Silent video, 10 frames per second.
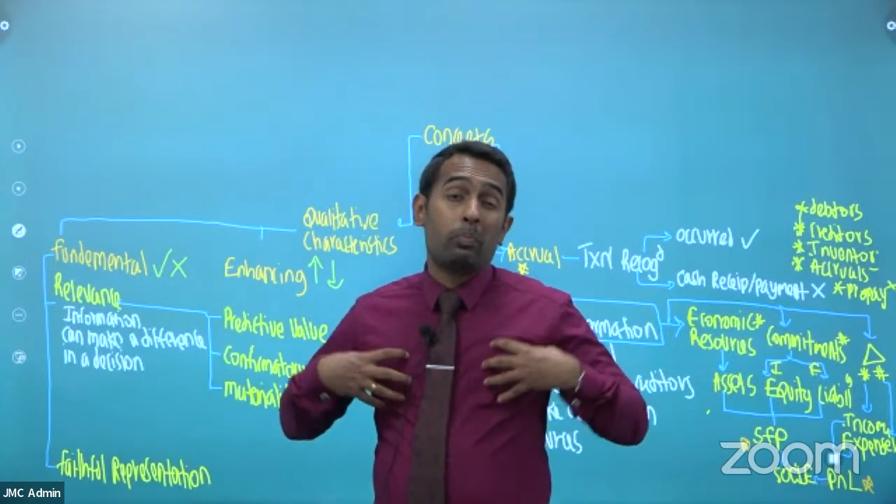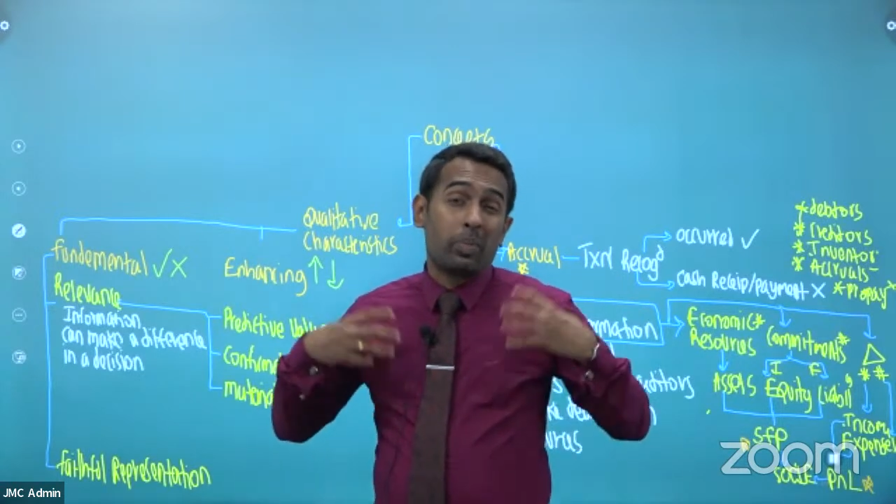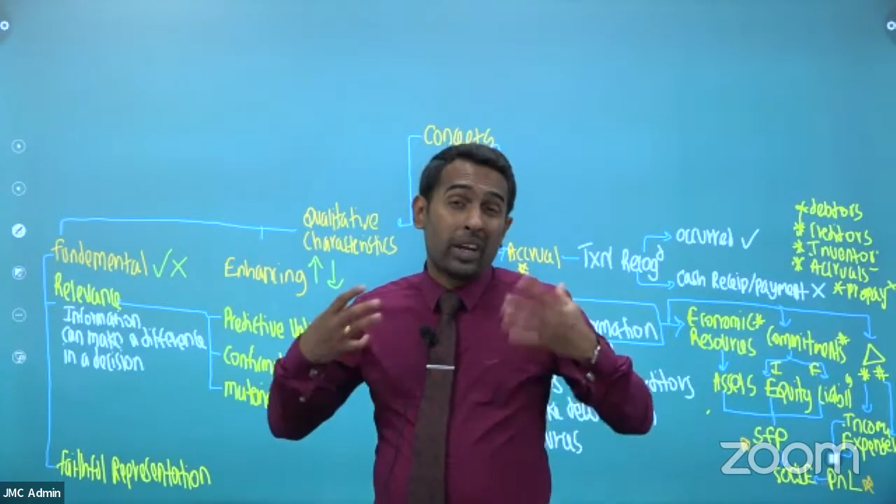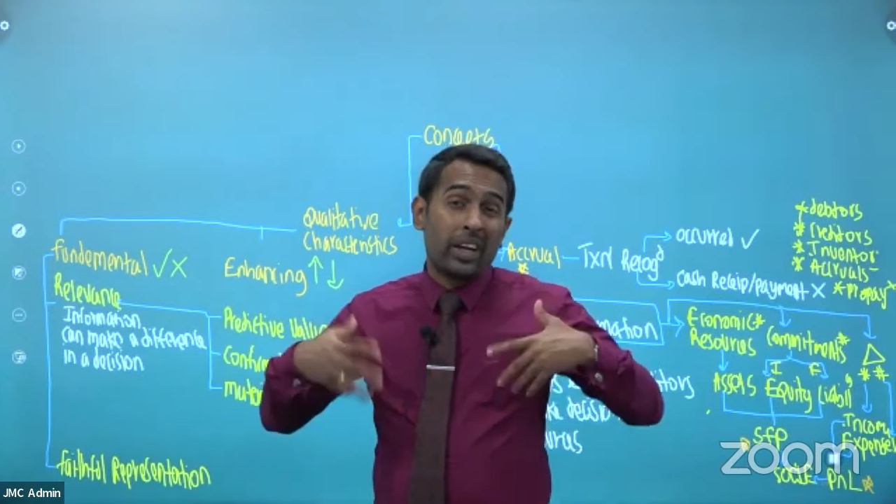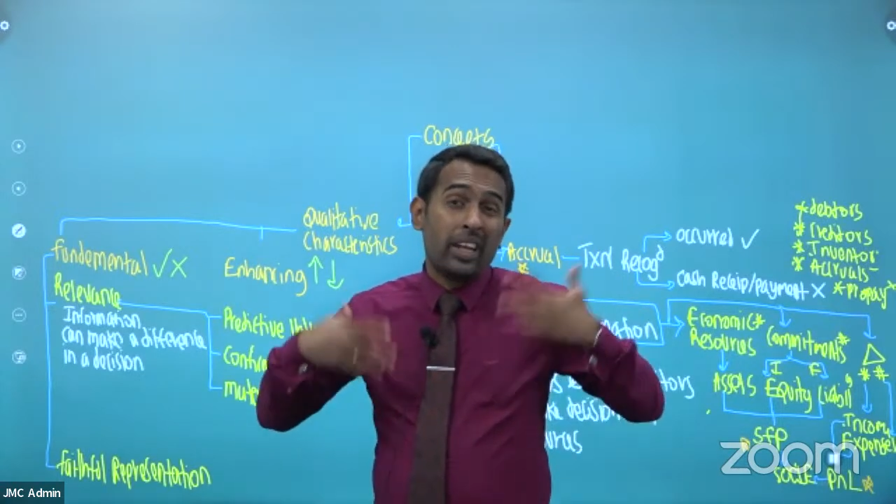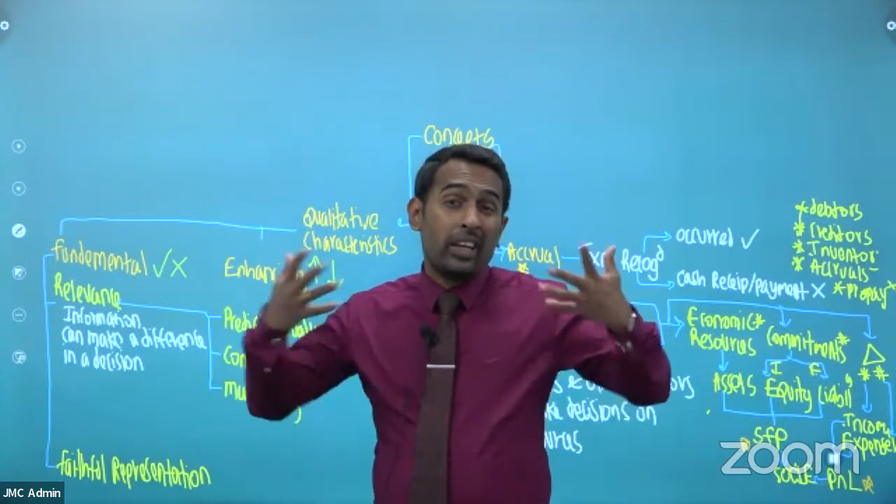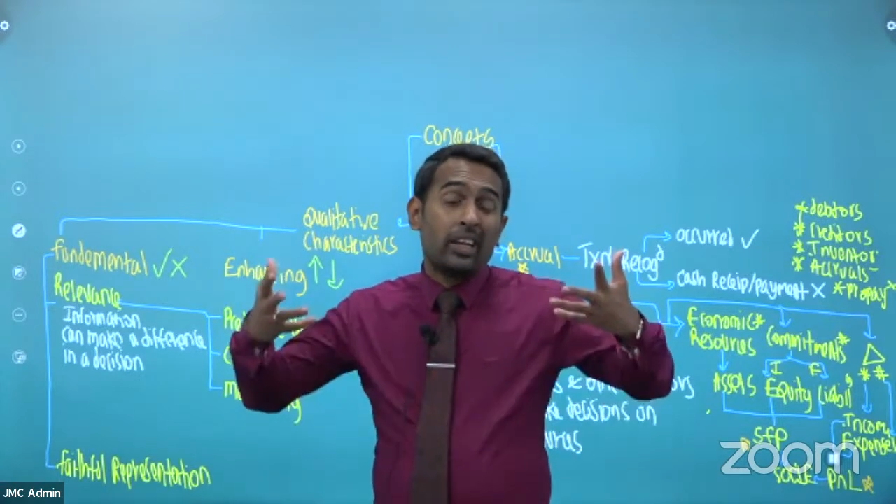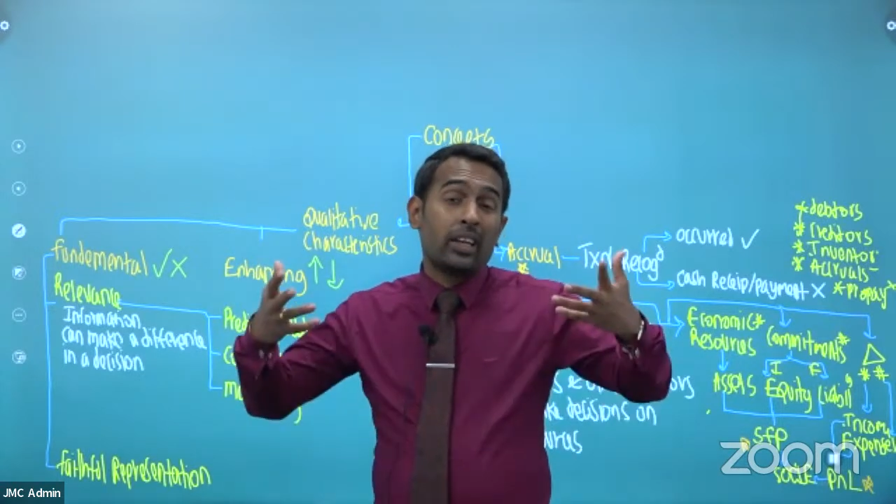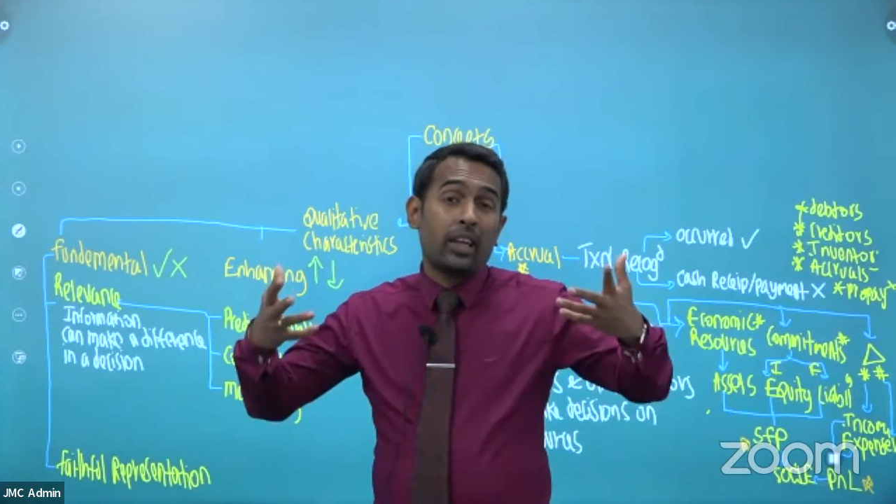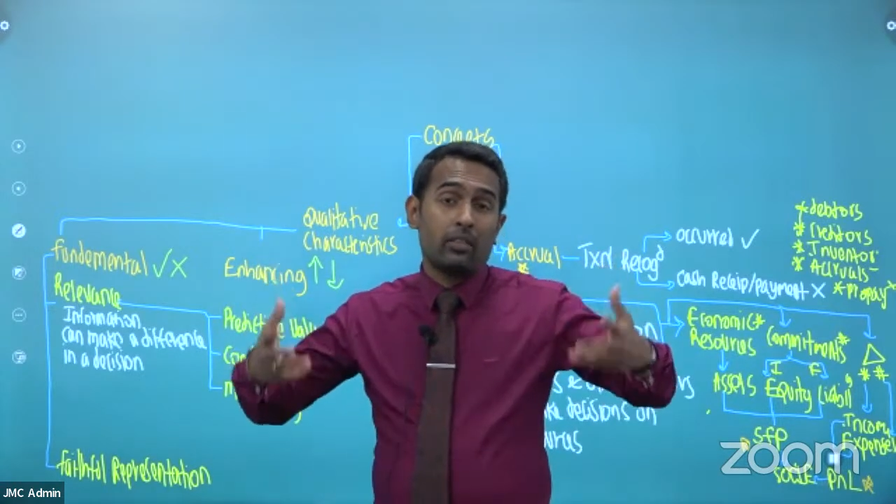
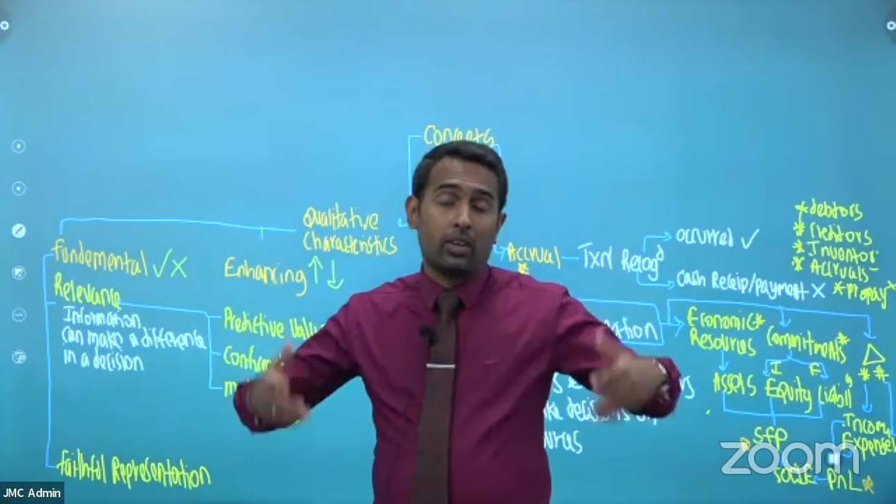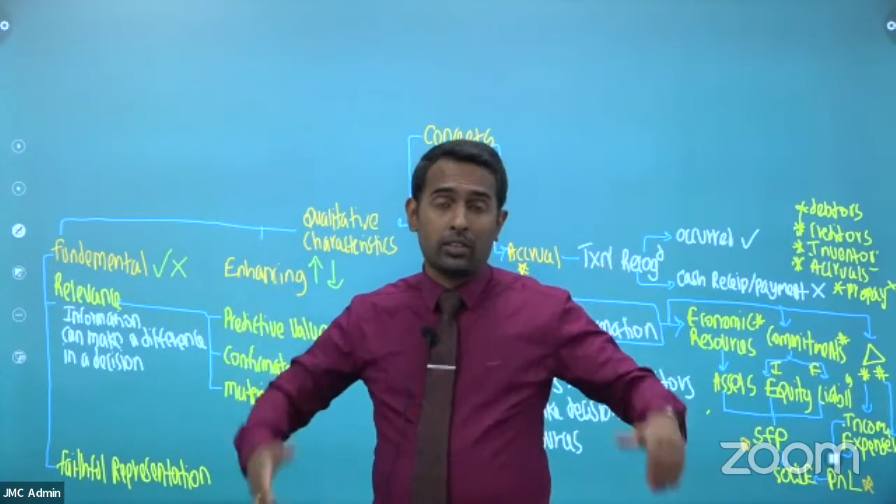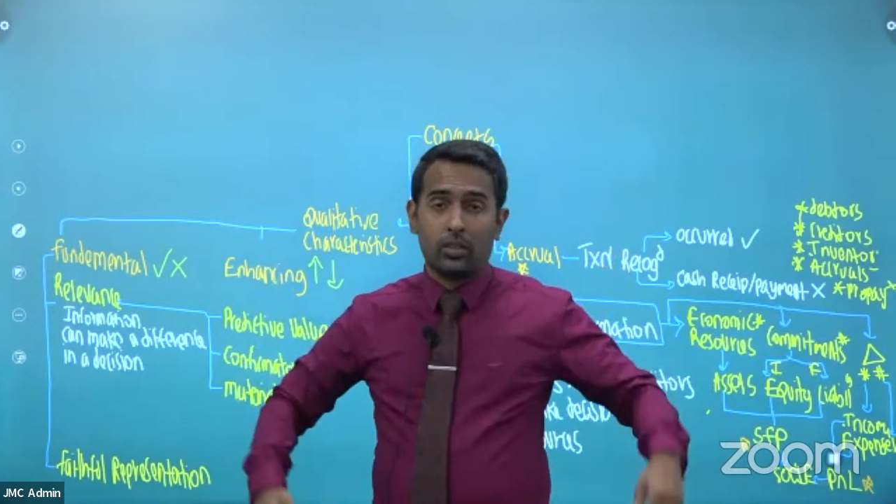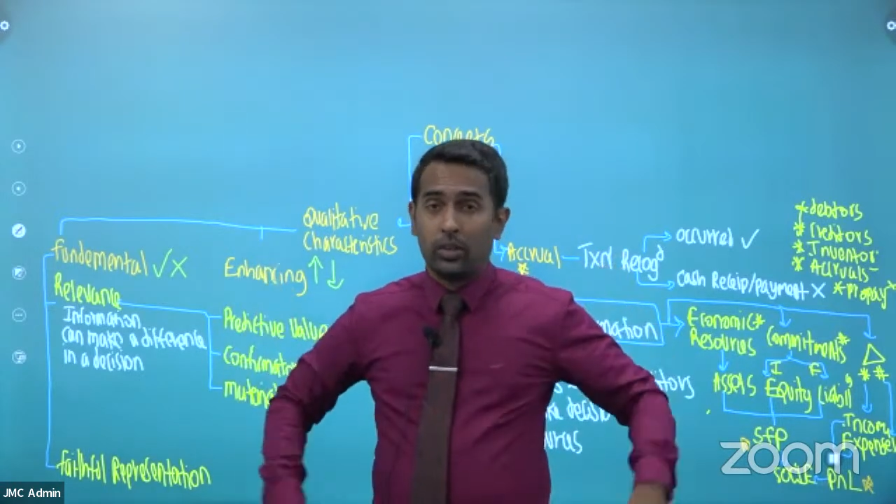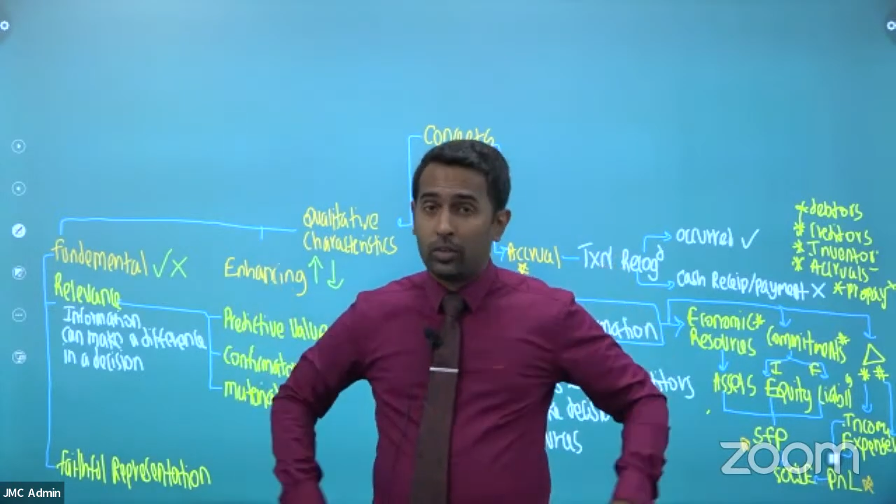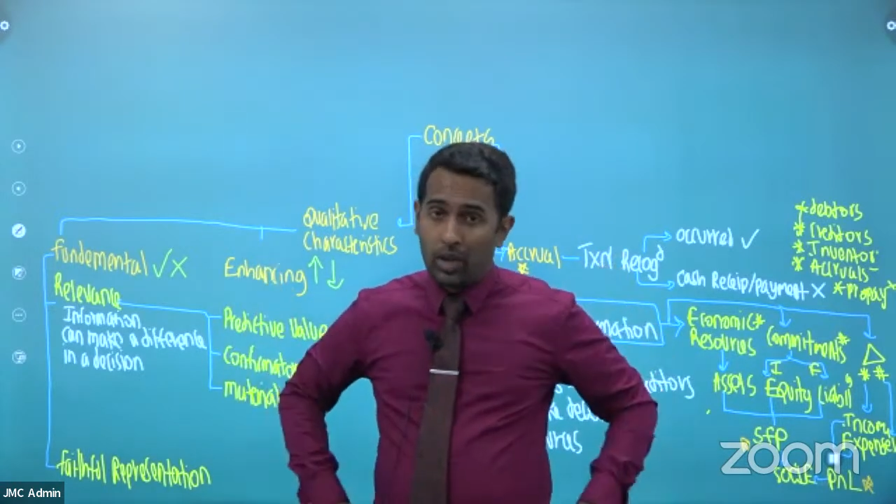predicting what's going